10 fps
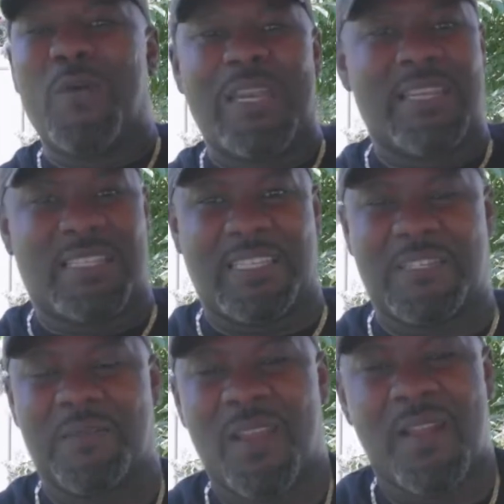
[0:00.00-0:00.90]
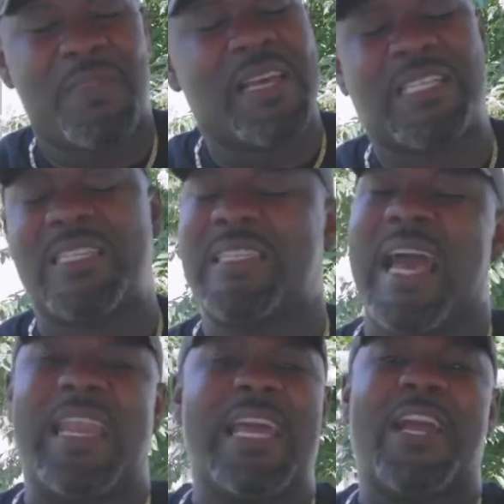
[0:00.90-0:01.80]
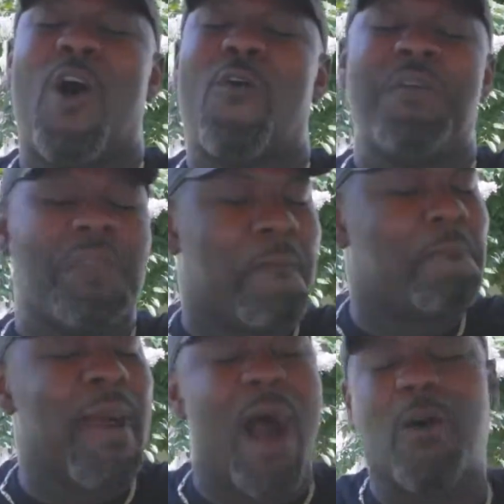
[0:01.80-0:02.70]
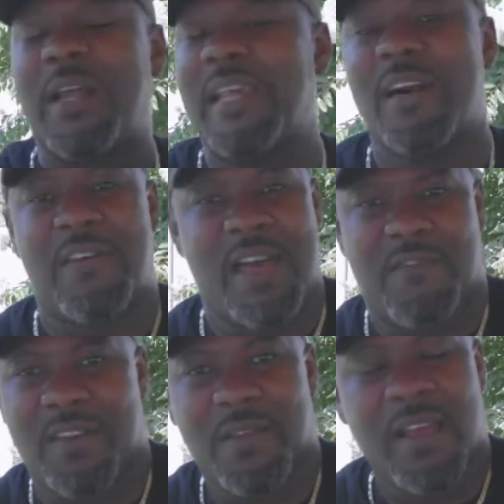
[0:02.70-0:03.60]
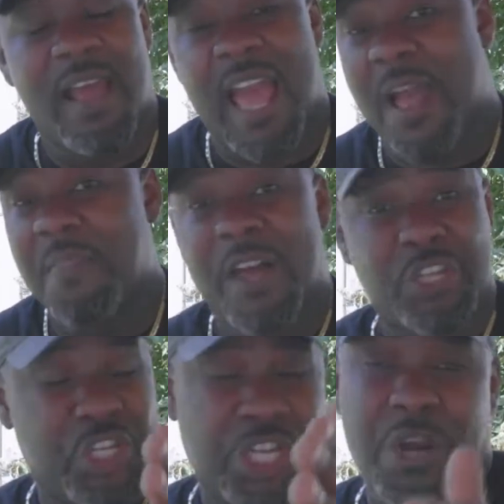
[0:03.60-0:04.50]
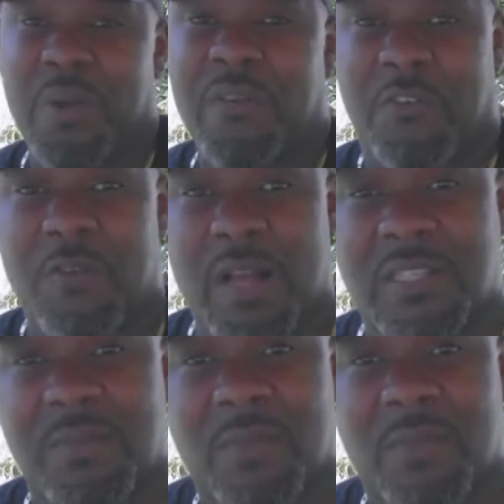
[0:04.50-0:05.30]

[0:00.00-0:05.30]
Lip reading: witnesses that's standing over the balcony of heaven, and they're cheering for us.